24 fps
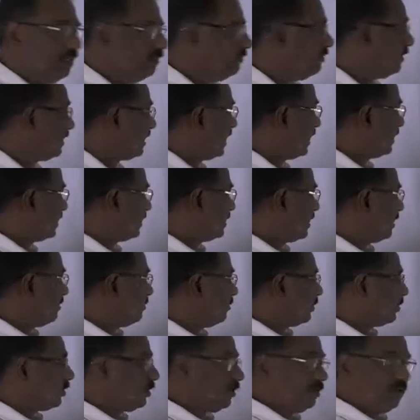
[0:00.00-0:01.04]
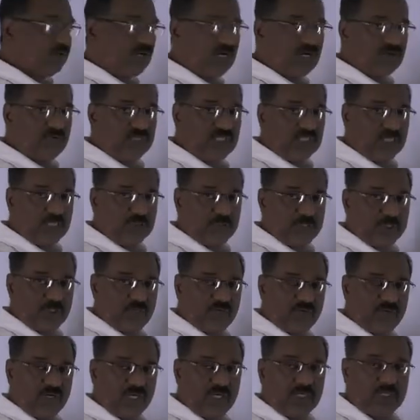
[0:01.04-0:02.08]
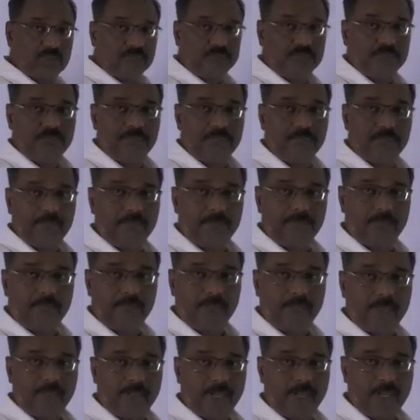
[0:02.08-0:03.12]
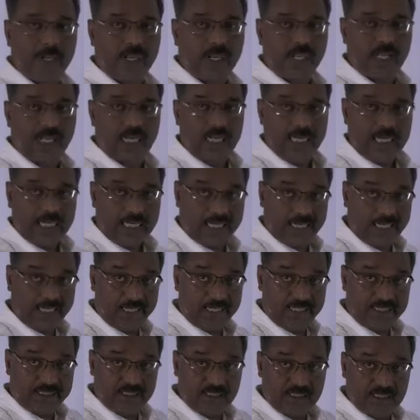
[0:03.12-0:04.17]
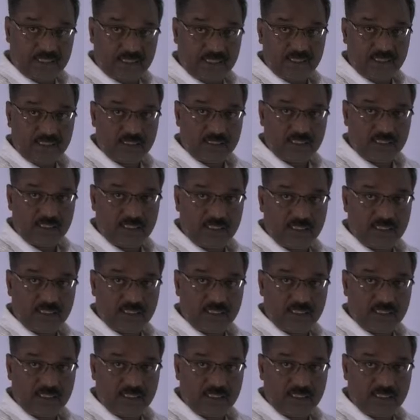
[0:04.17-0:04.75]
with x element of R, y element of R, and